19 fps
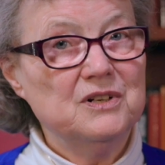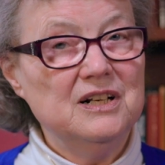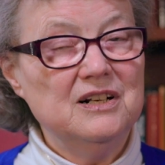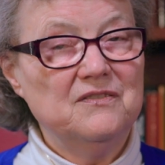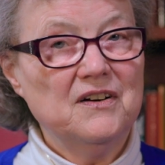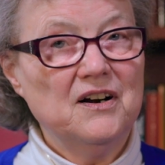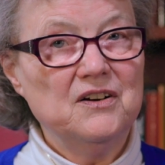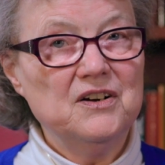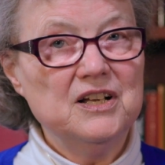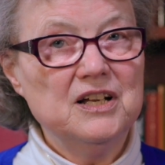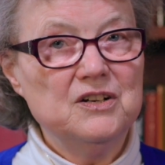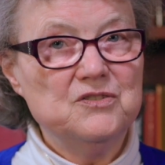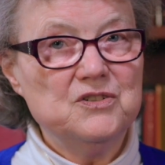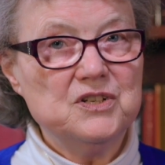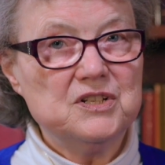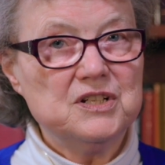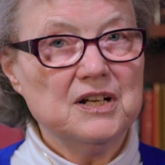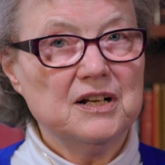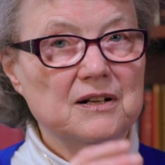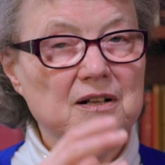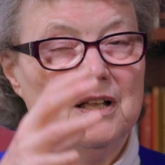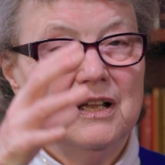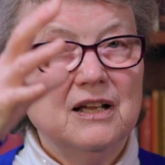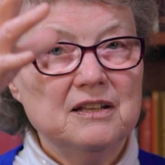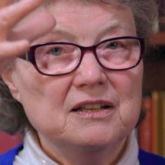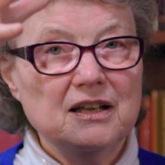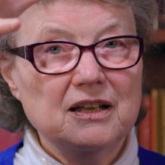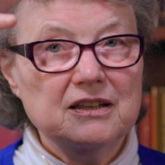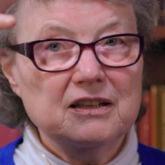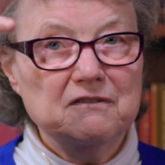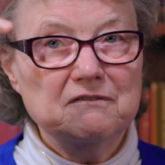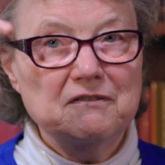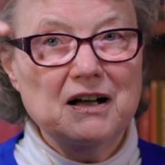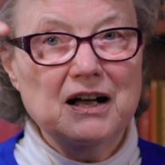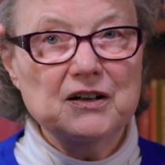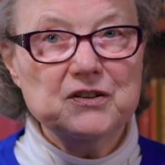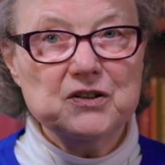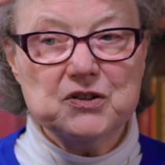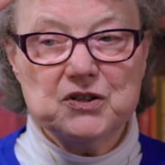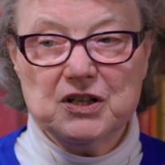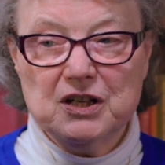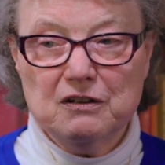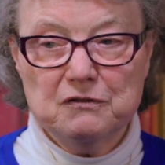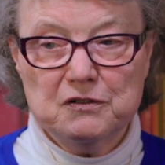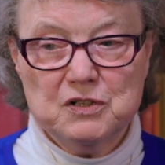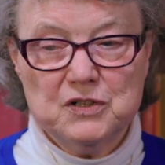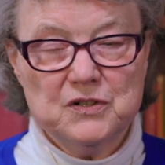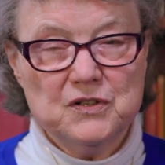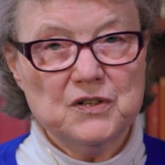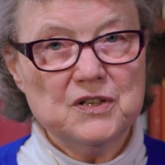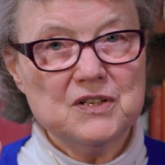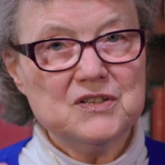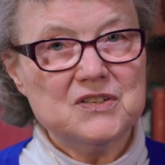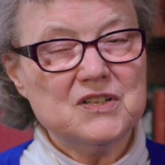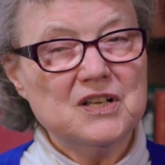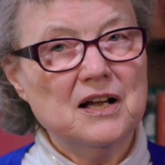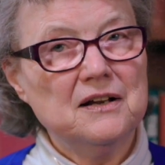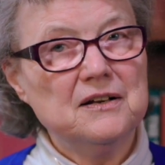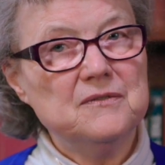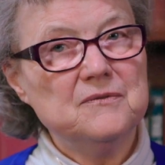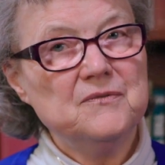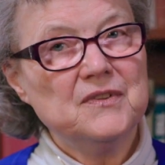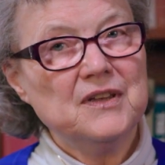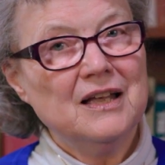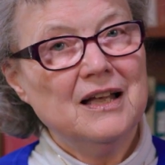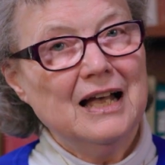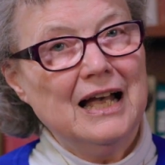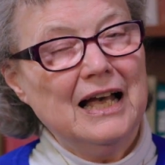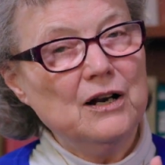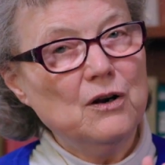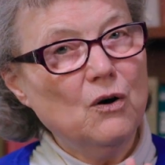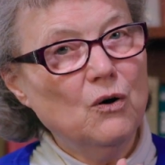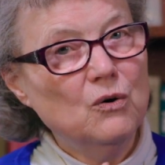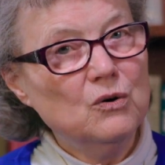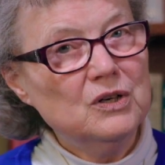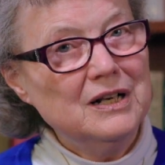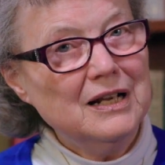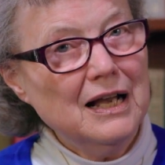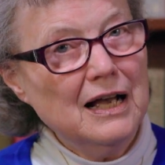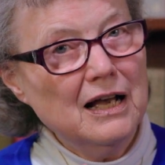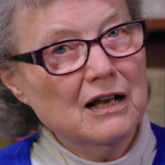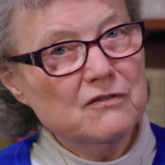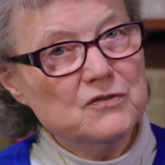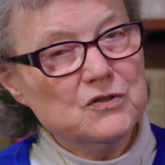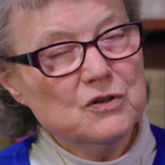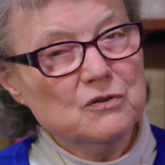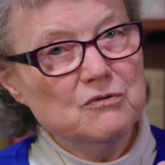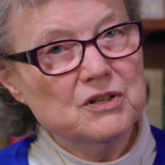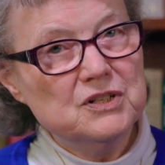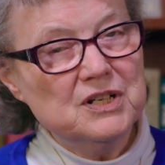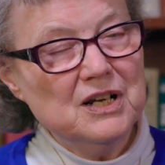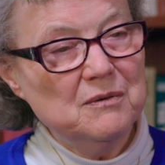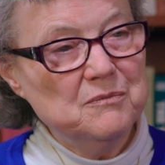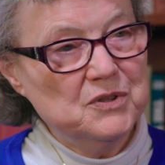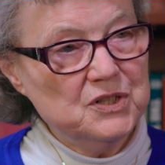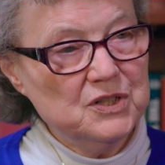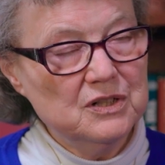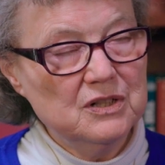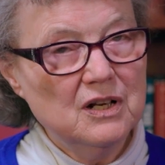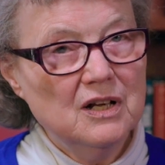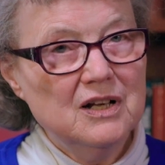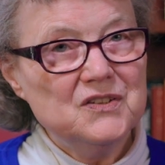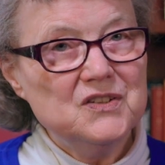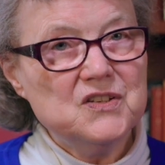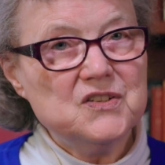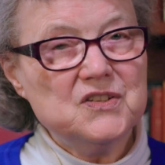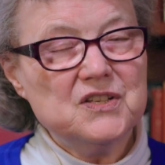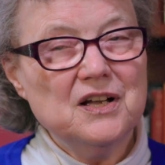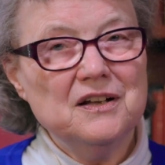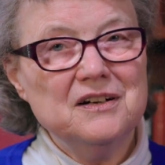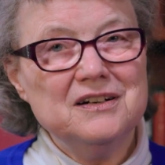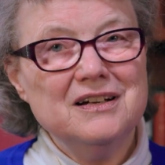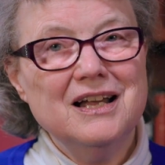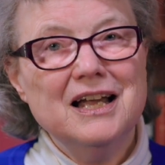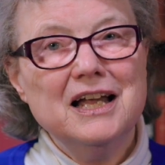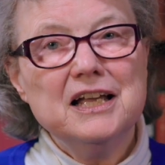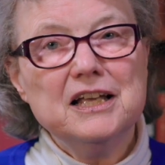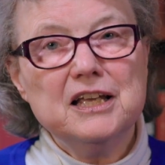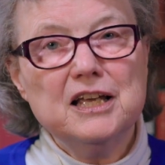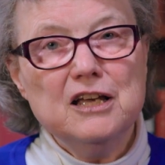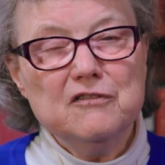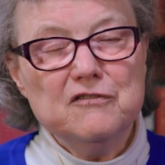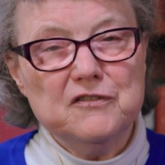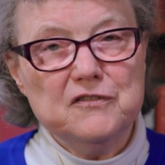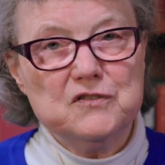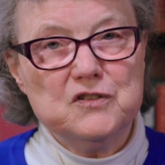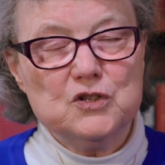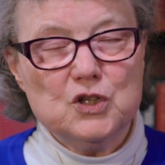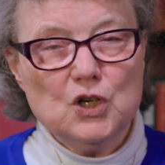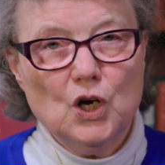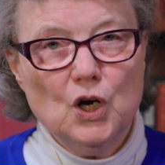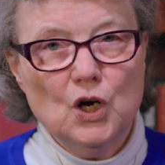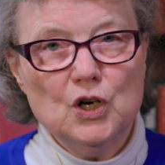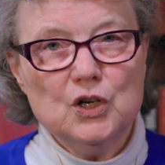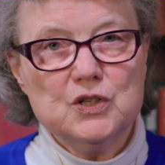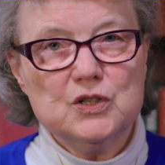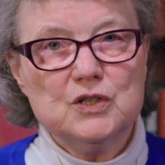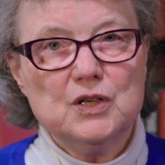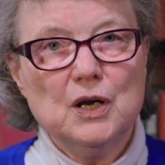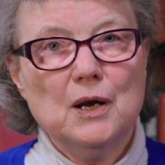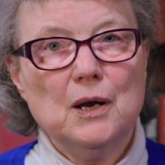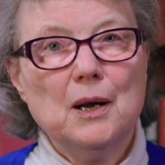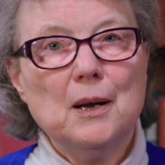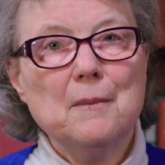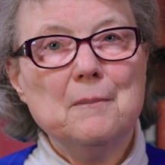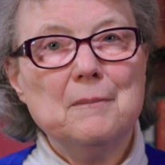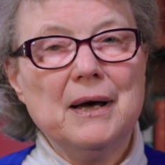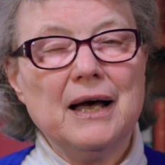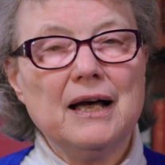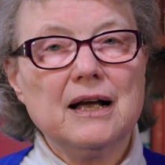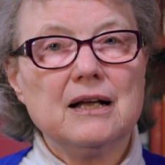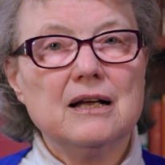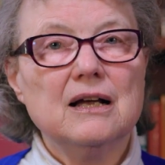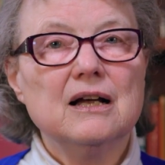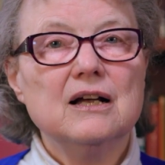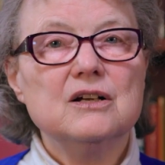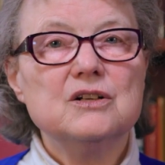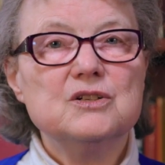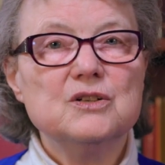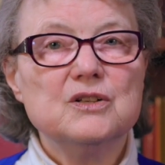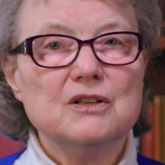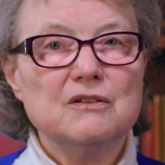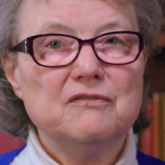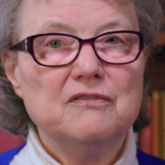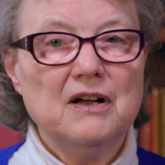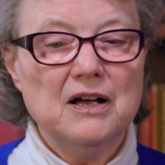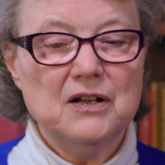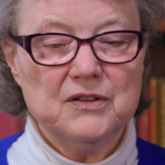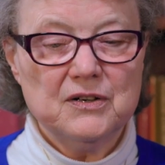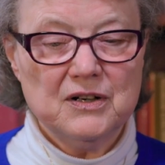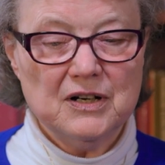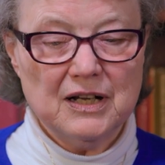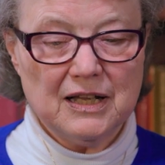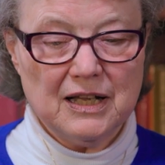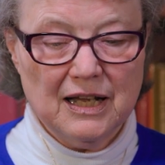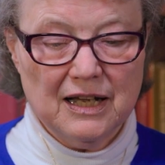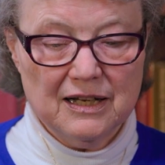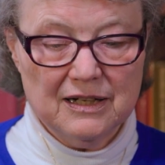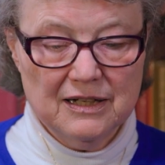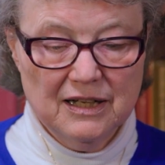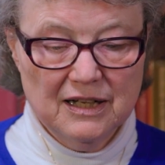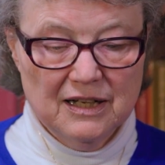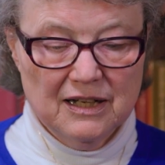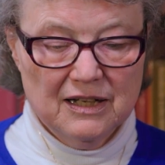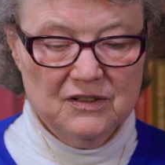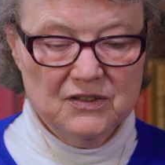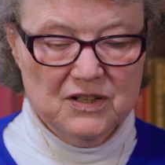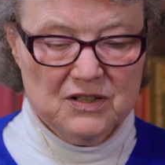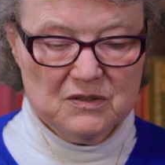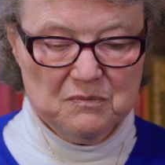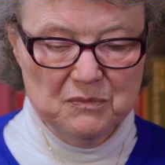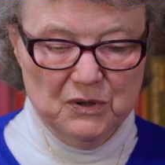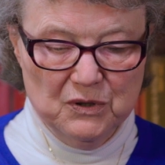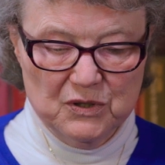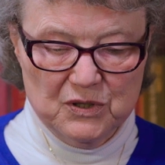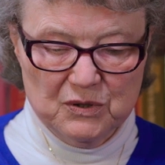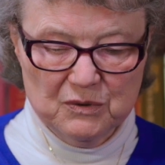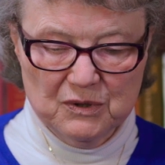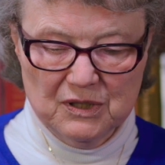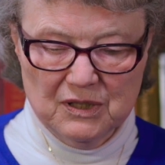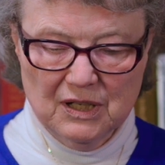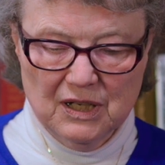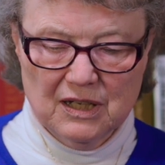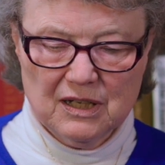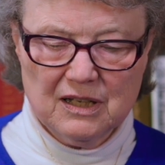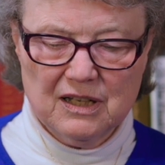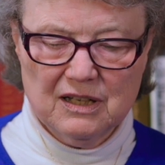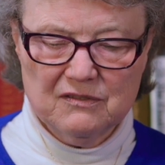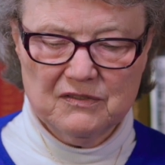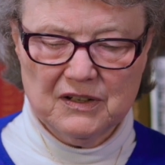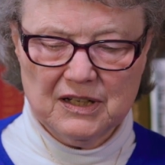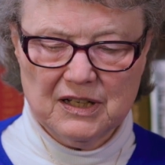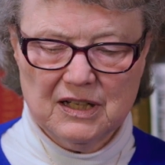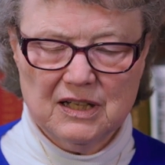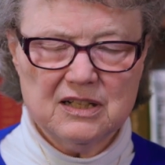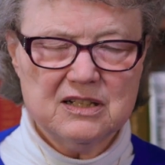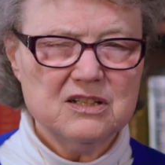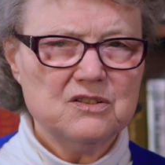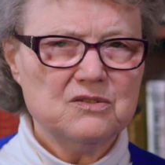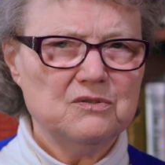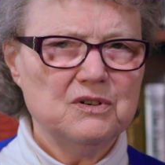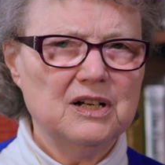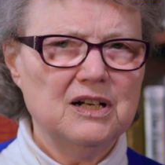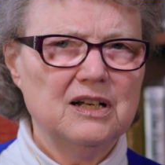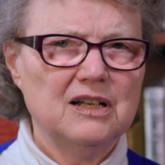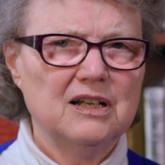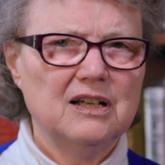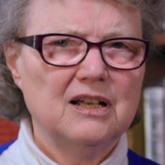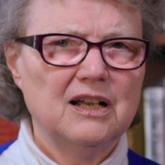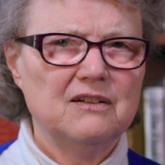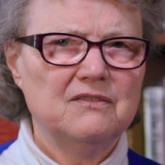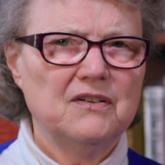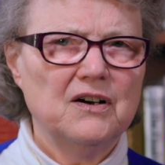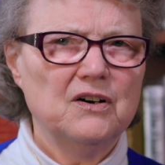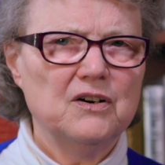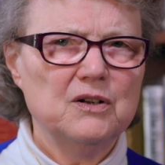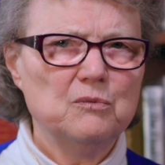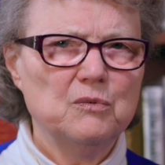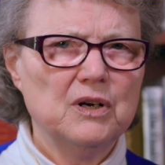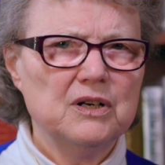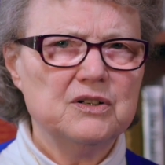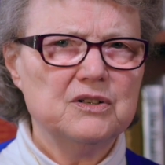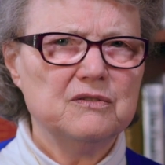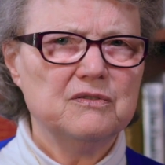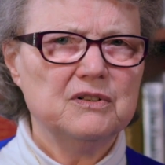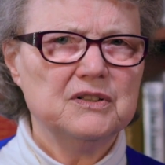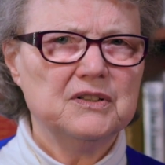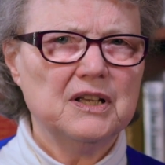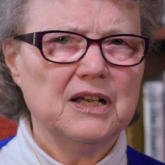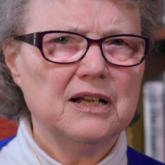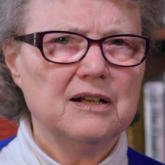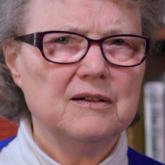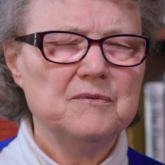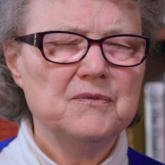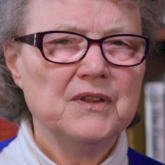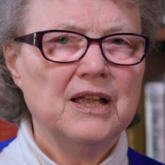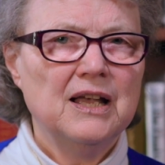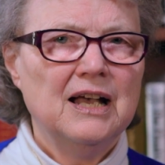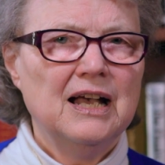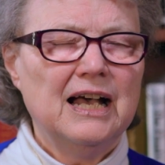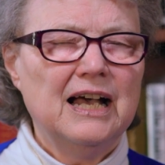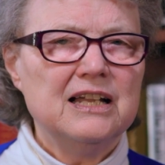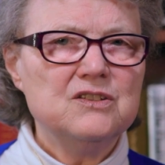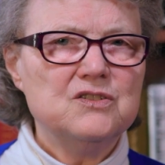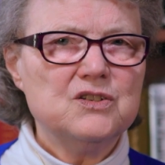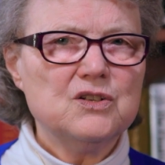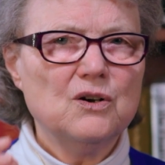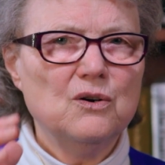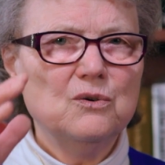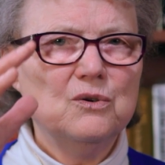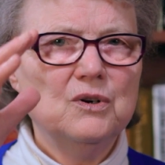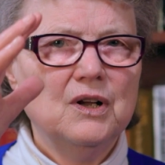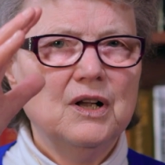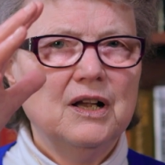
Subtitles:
really very interesting. The Father's gift to the Son. And only after redemption, the Son gifts us back to the Father again in this mutual giving. It is really a very wonderful thing. And so